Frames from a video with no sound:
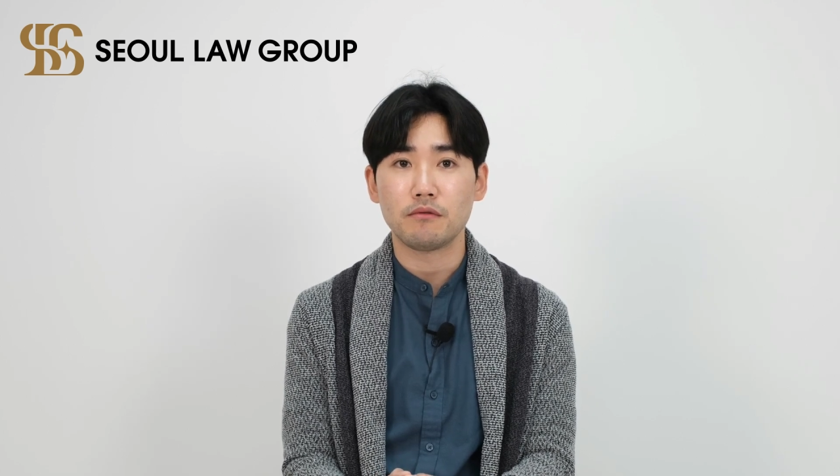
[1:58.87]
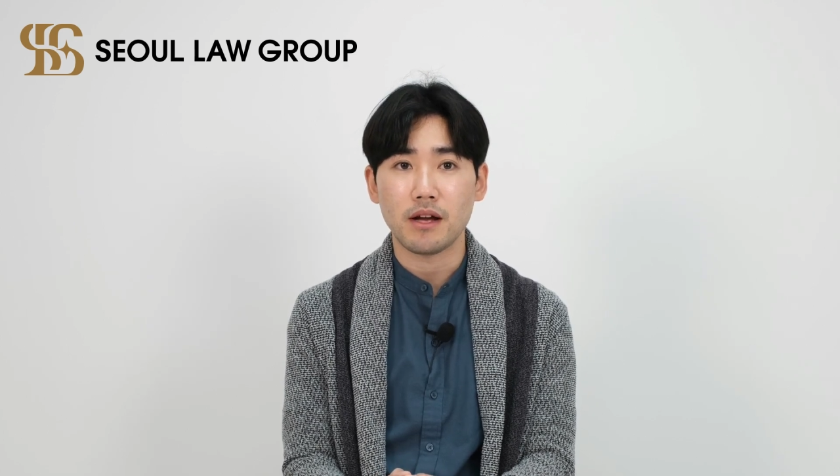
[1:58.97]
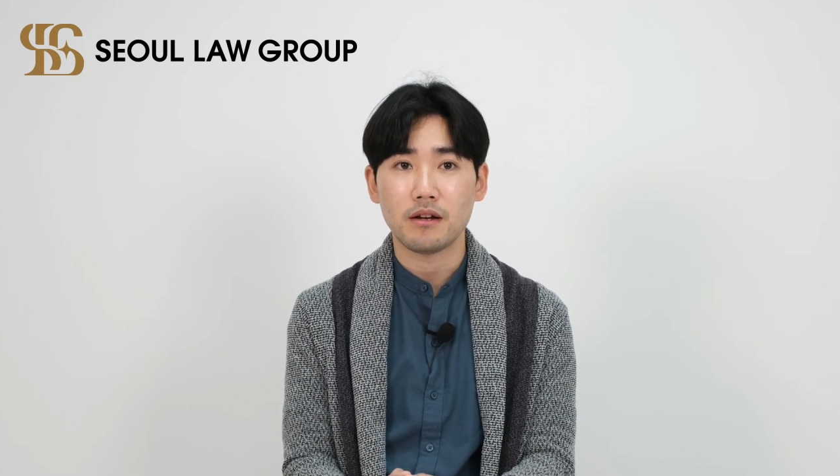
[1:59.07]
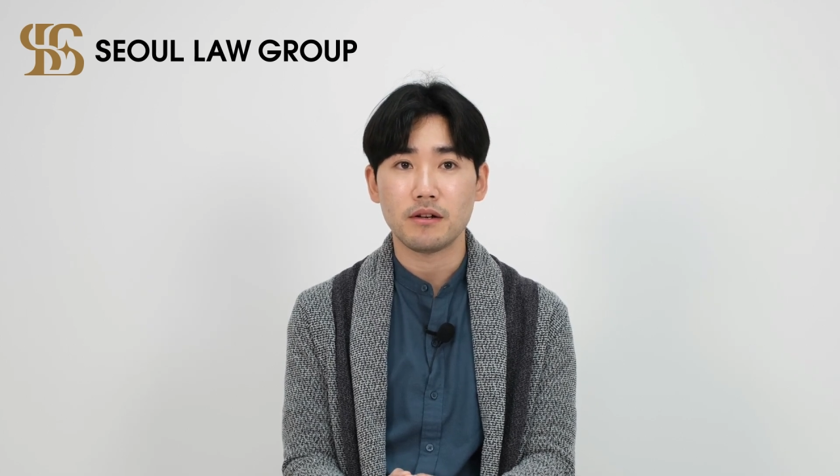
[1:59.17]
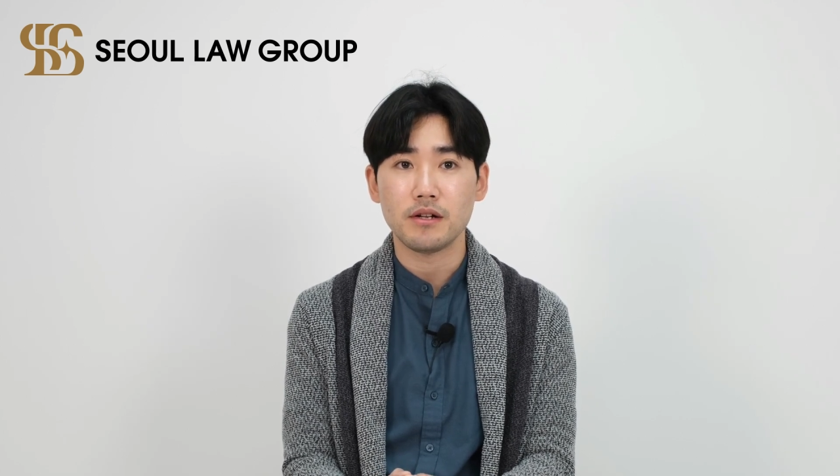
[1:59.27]

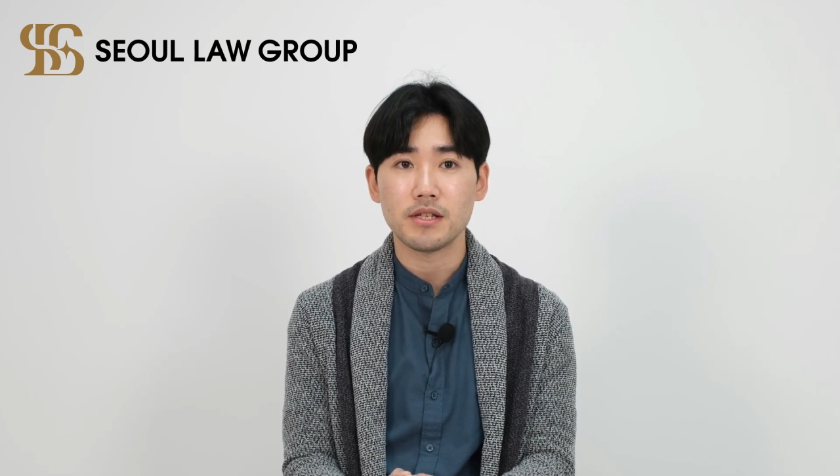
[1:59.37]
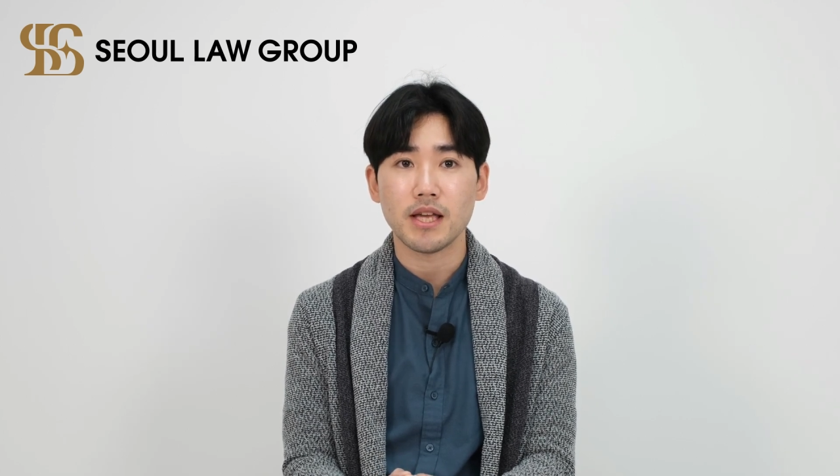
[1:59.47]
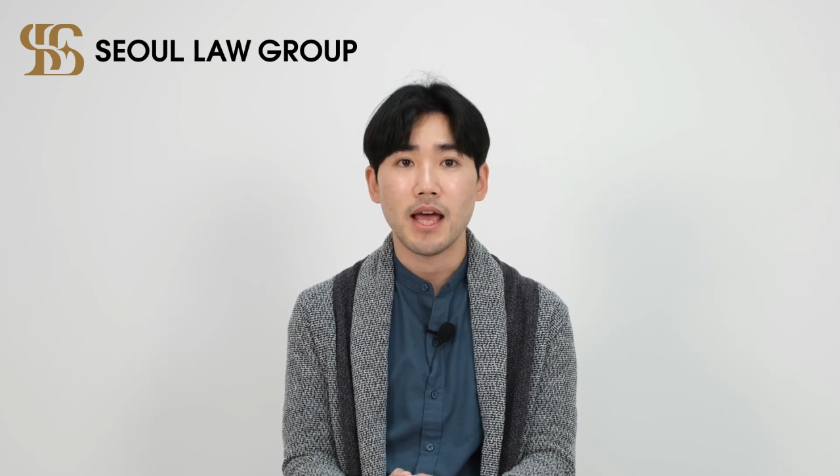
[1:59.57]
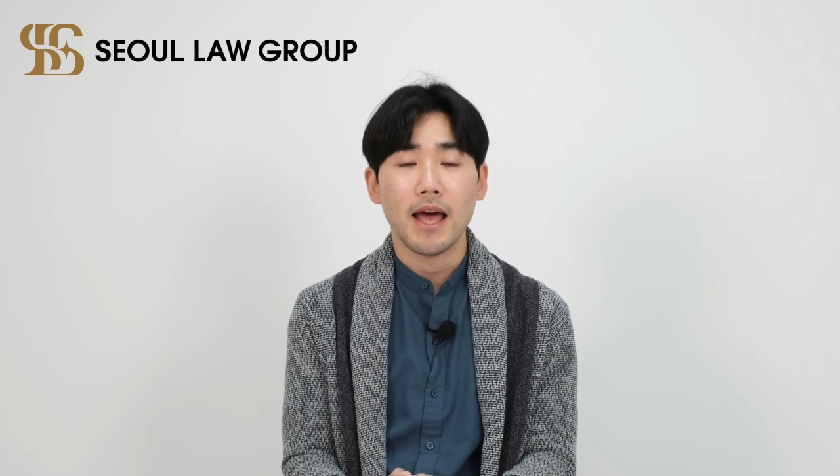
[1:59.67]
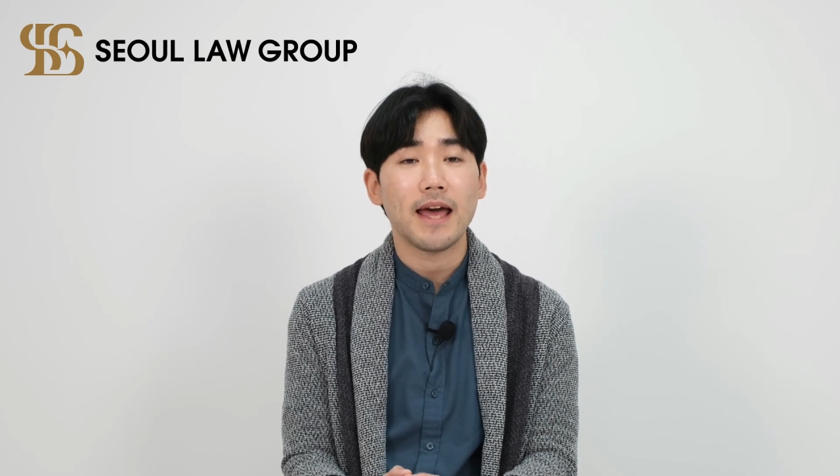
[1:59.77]
records,
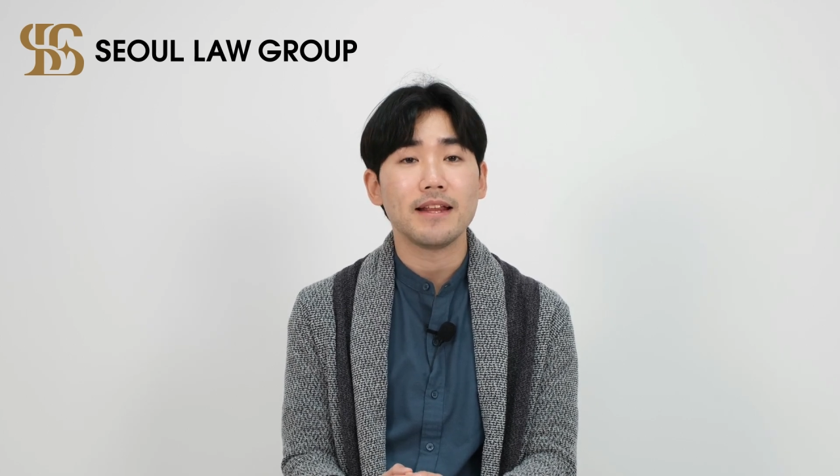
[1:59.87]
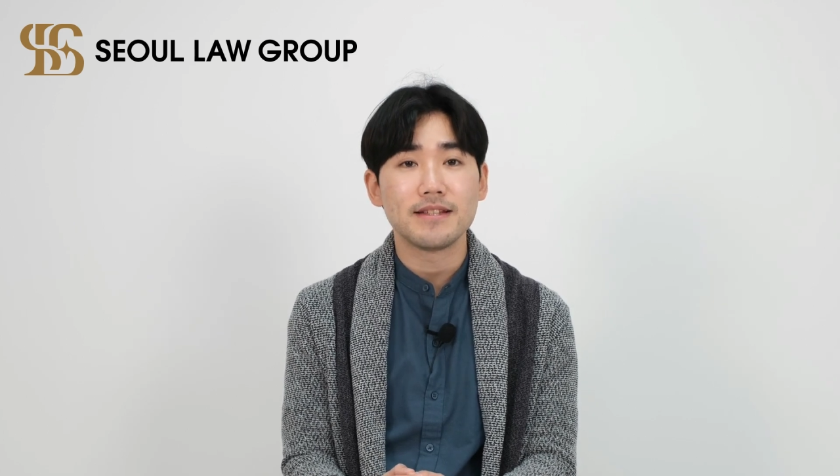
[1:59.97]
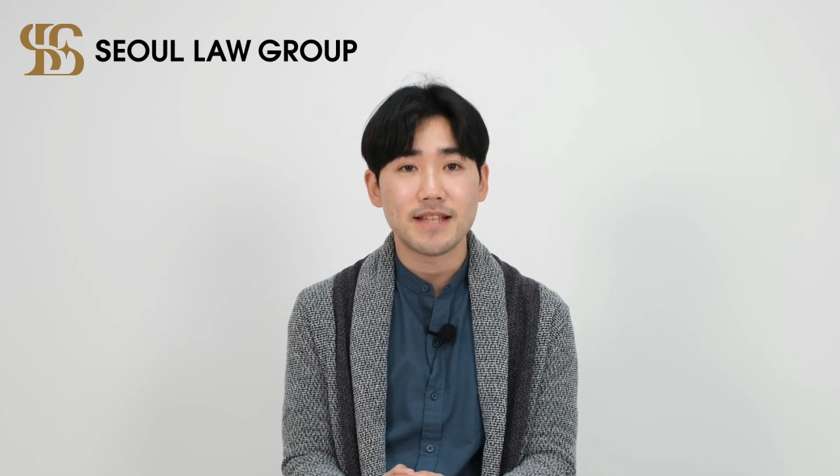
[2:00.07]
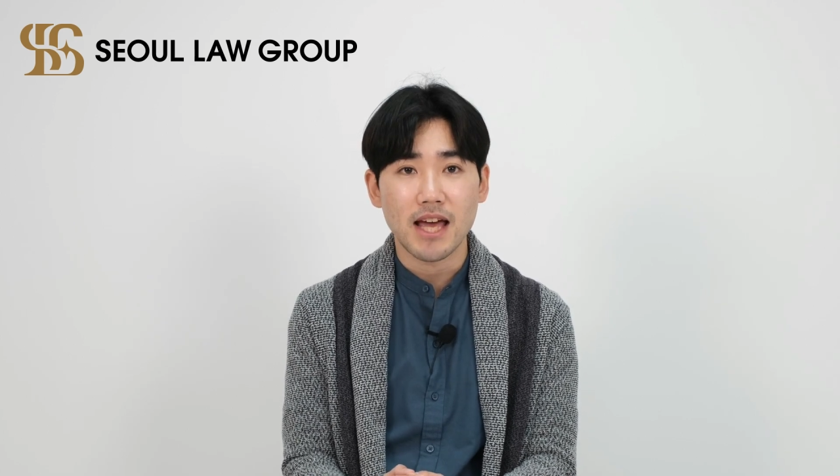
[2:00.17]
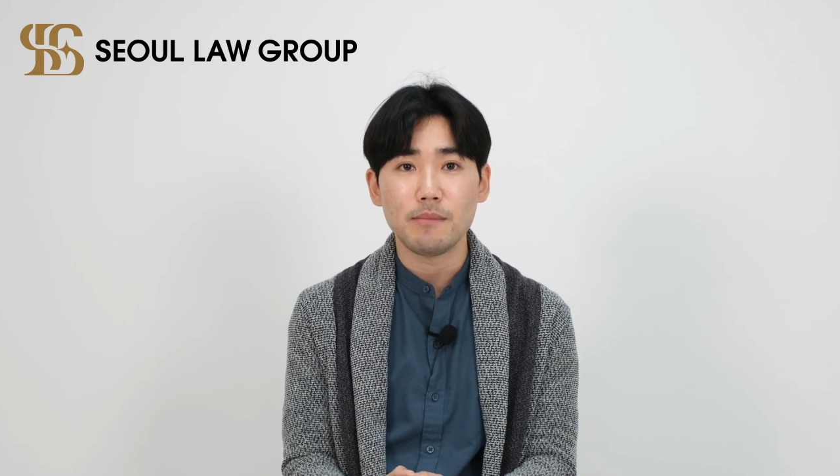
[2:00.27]

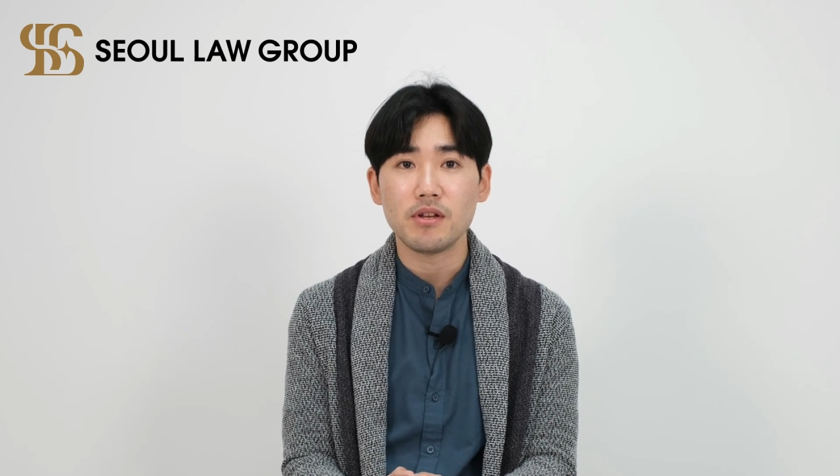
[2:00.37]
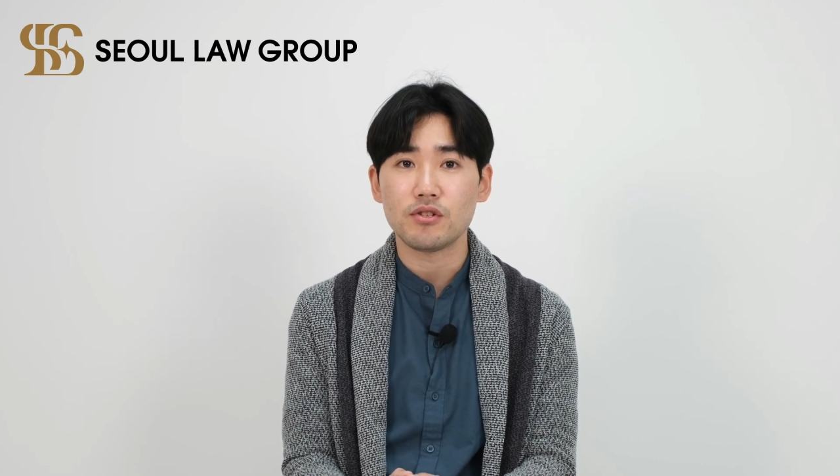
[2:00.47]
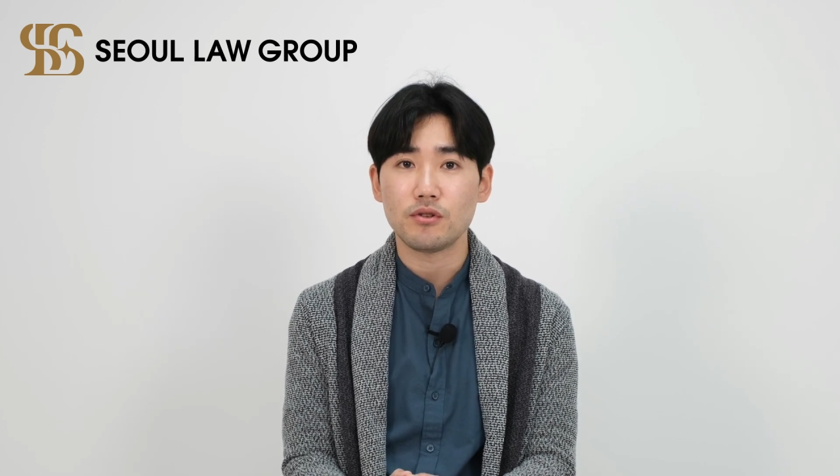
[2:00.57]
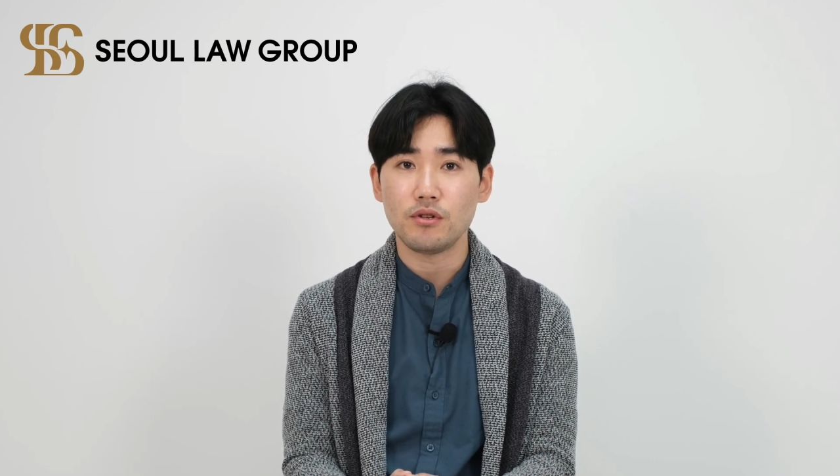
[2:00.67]
and damage to